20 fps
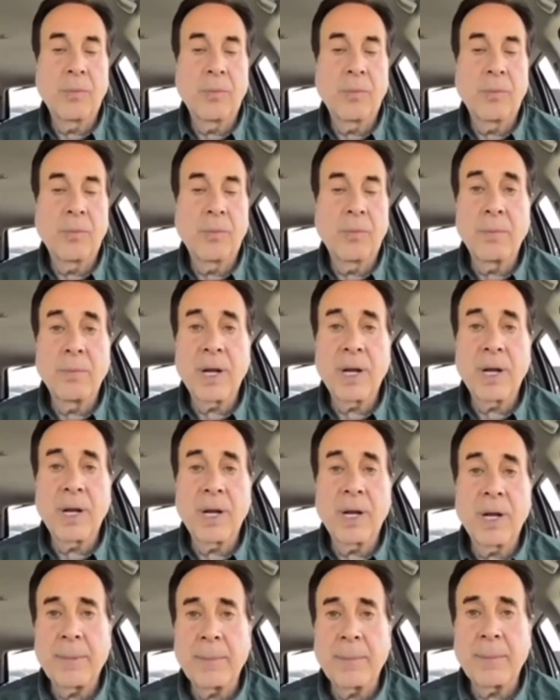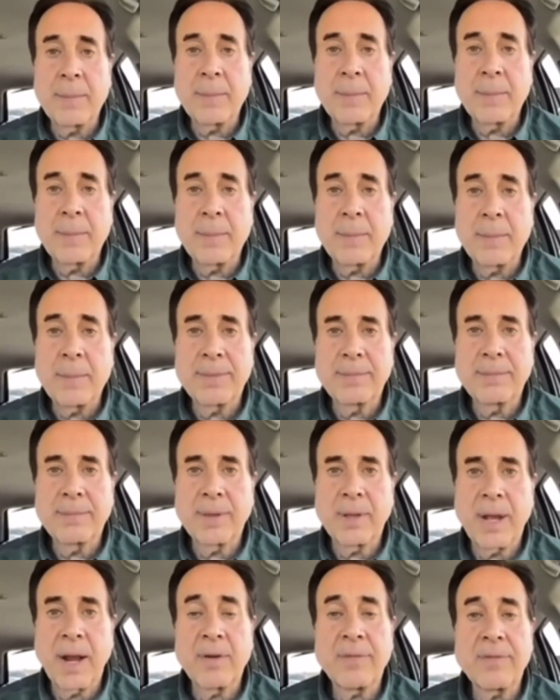much in alignment with
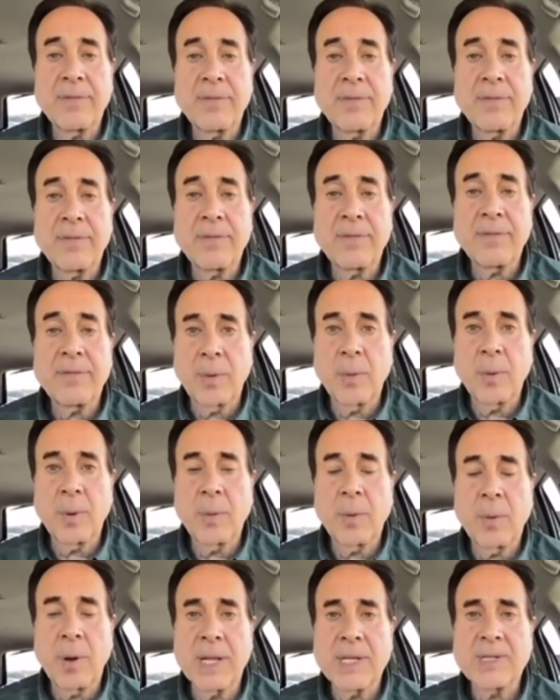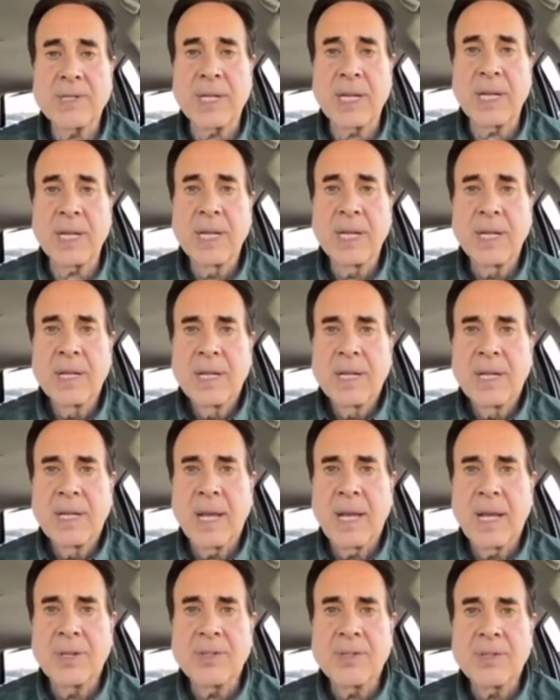our philosophy. We want to see uh,
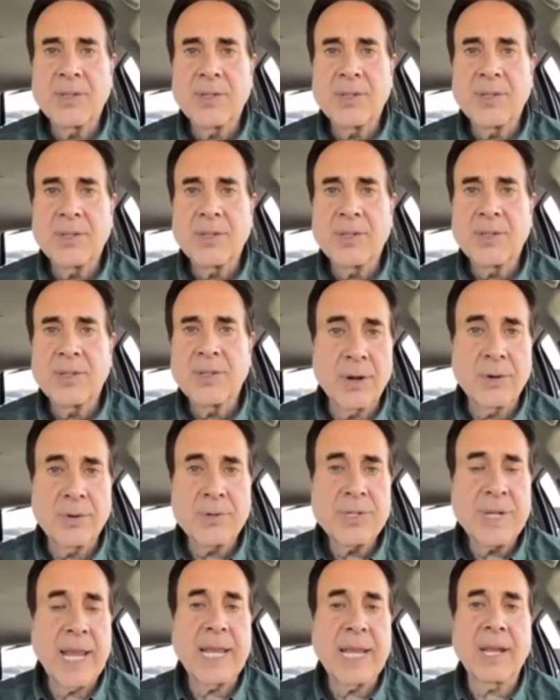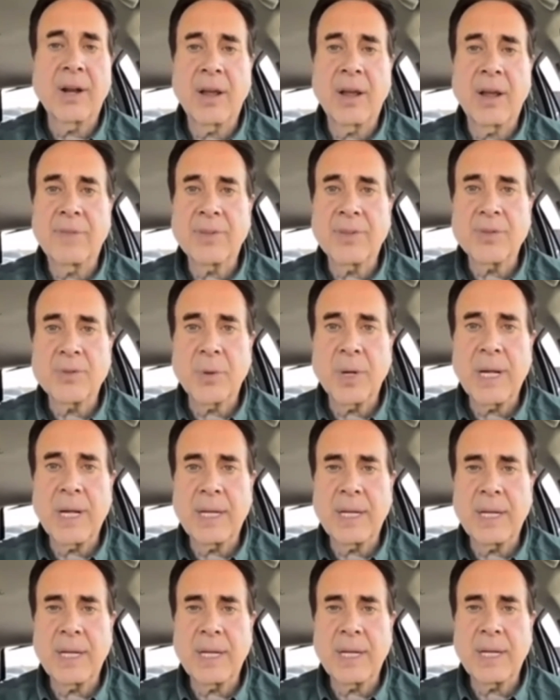child predators taken off the street,
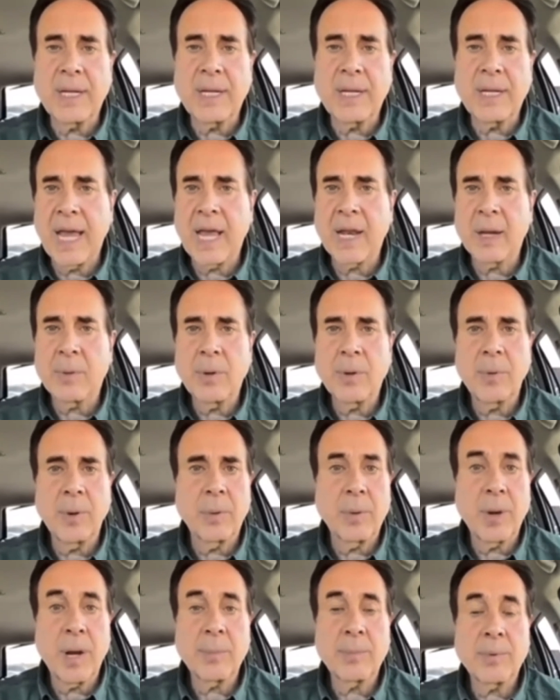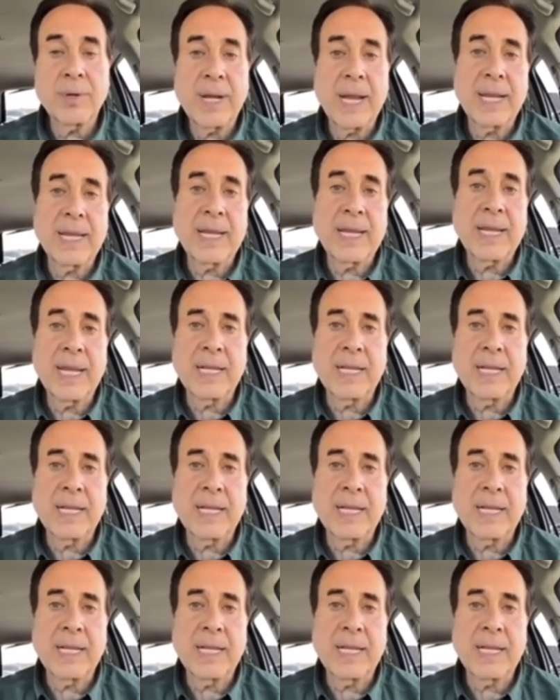held accountable. We want to protect kids.